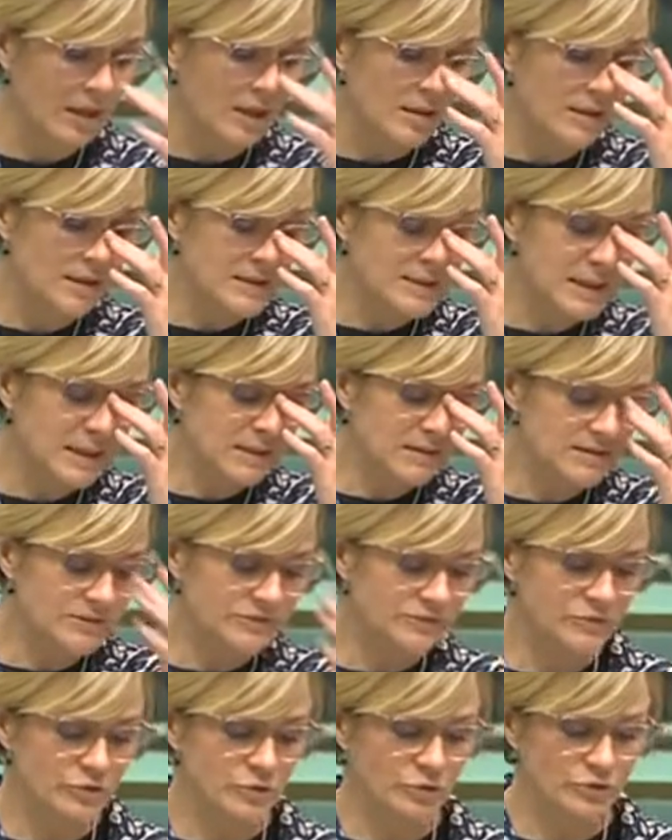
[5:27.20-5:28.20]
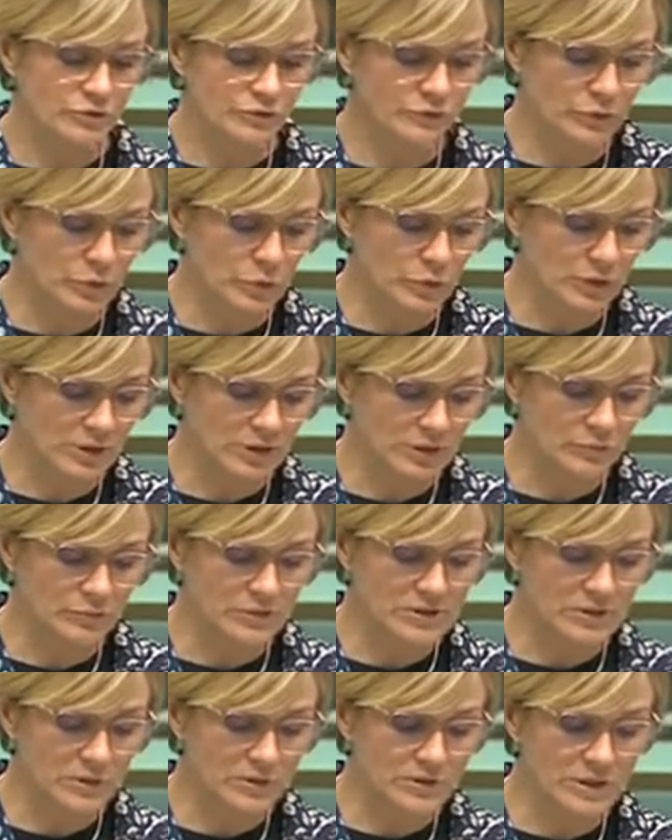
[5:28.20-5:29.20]
The death of George Floyd and
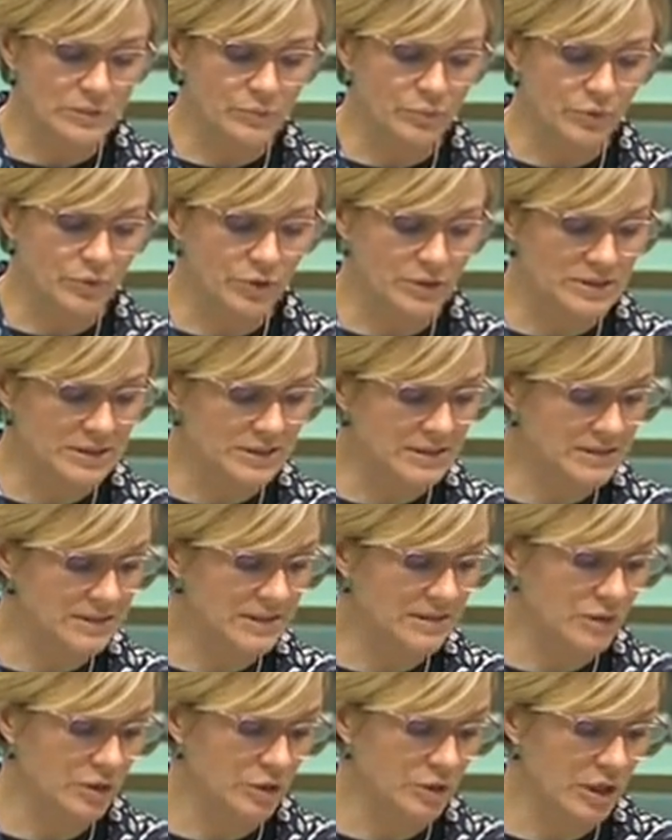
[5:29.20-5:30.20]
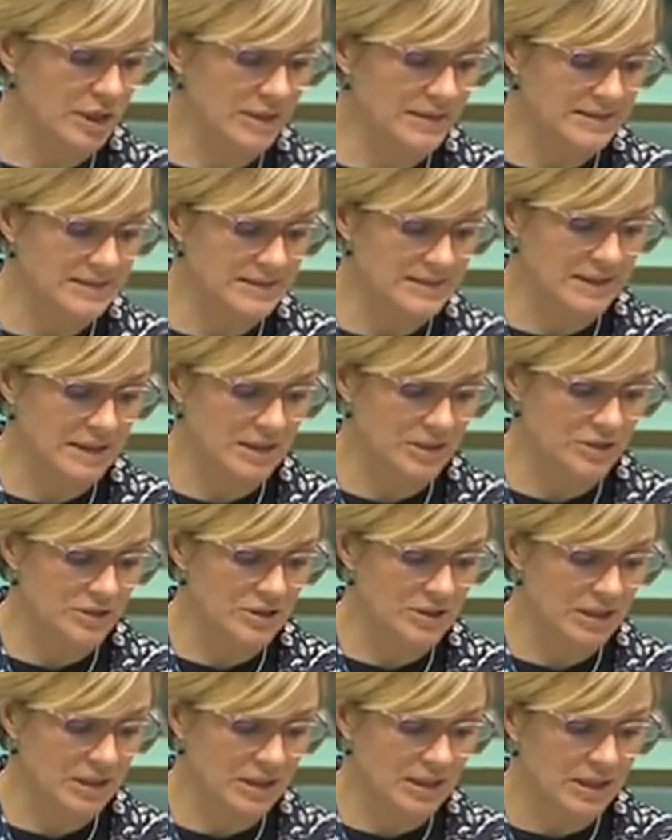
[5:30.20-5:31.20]
resulting protests in the United
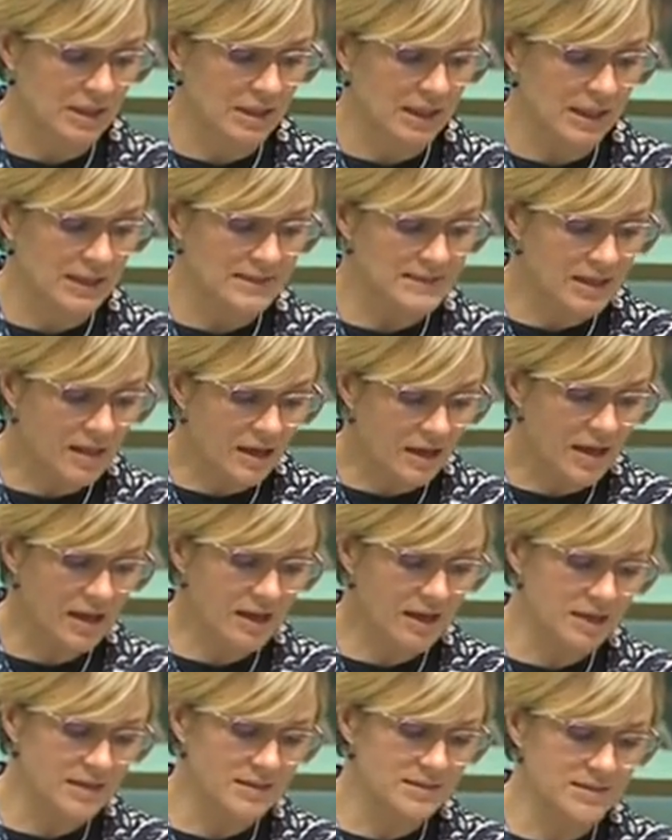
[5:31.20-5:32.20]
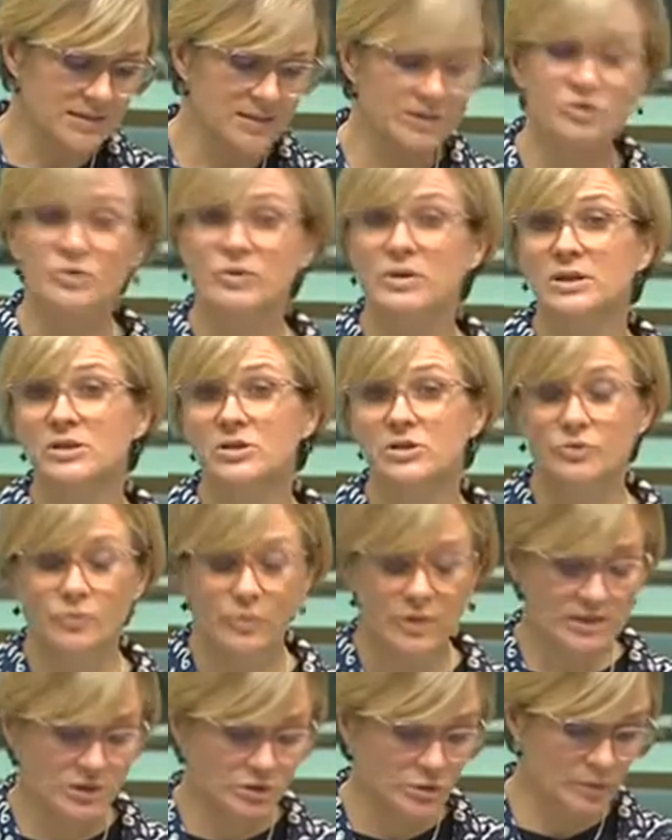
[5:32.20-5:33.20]
States has highlighted entrenched
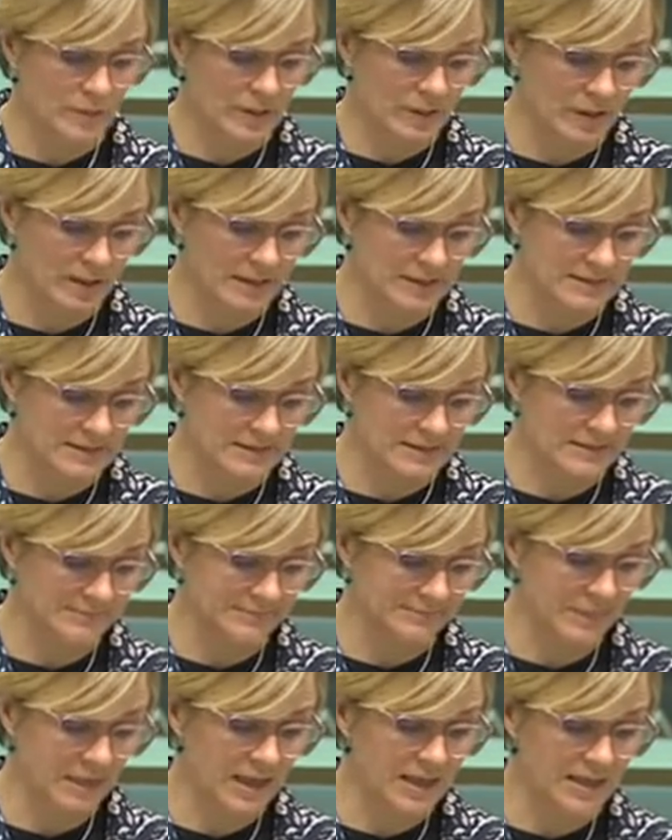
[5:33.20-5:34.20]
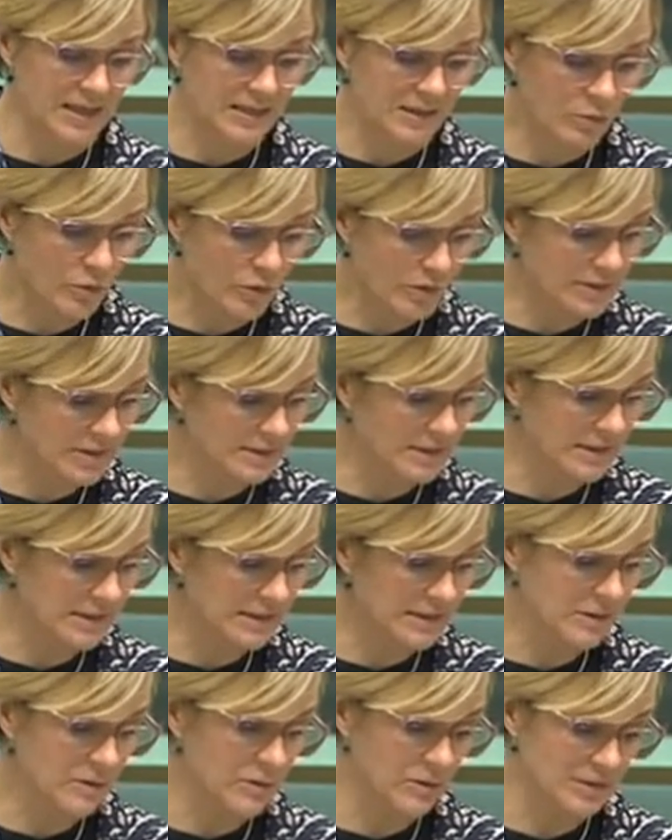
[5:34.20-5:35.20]
racial bias and
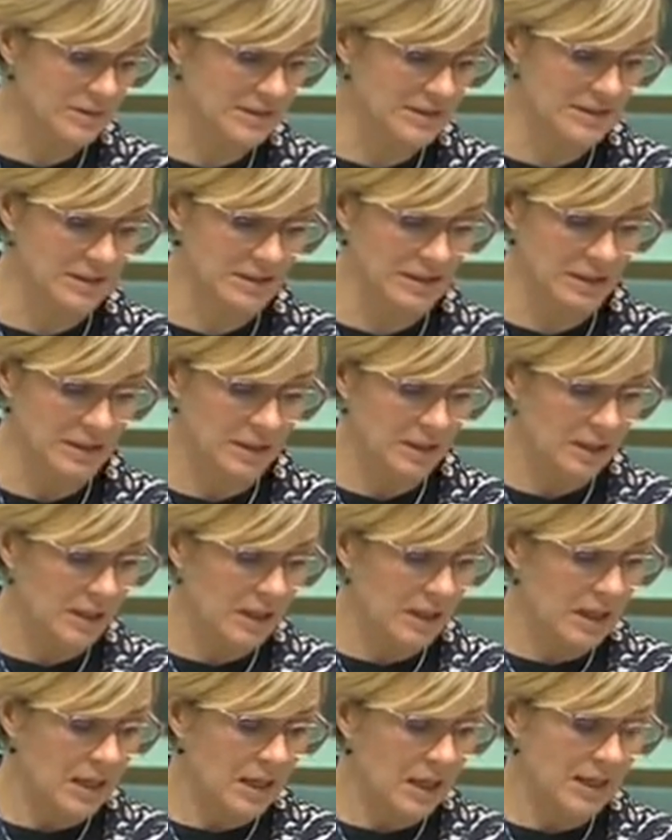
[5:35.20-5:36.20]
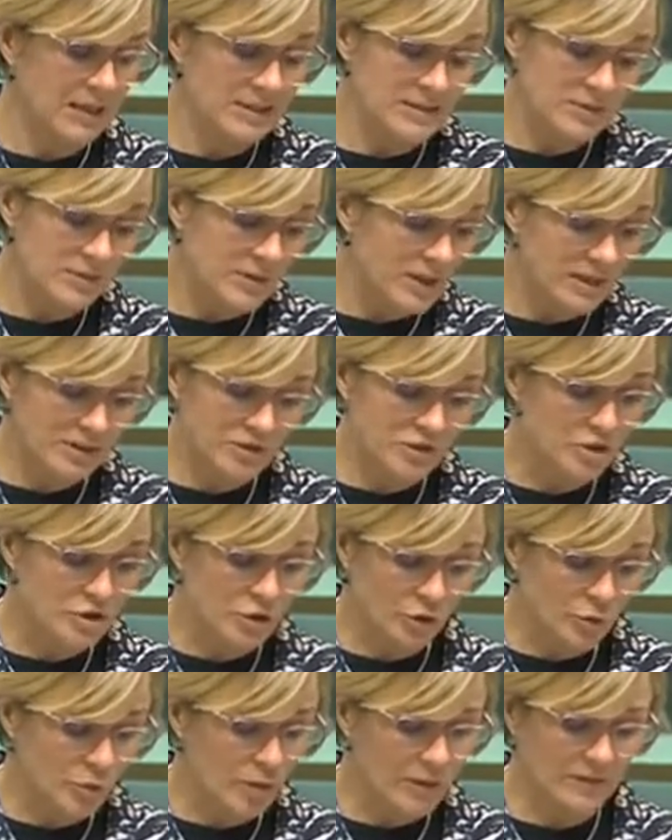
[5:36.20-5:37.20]
inequality and has created
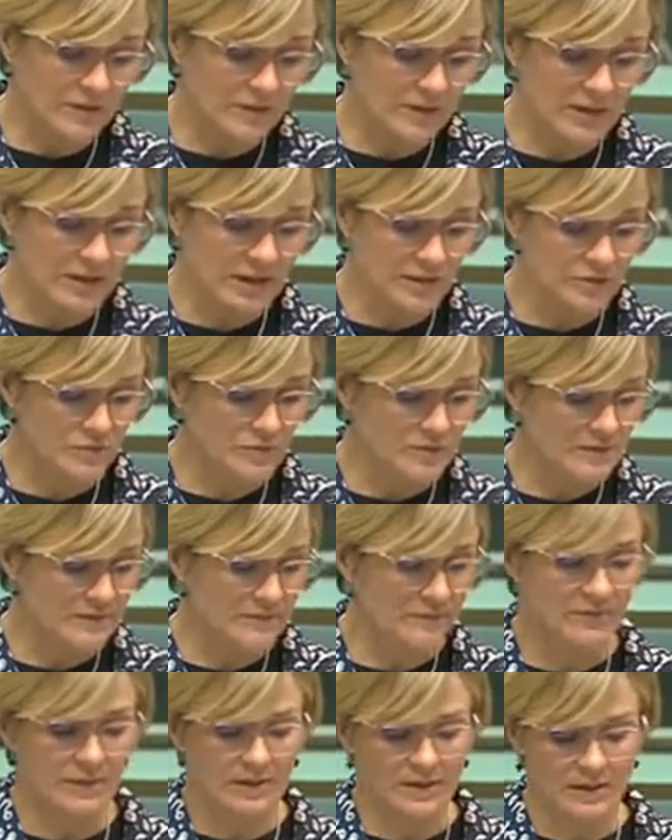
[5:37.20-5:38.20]
shockwaves in countries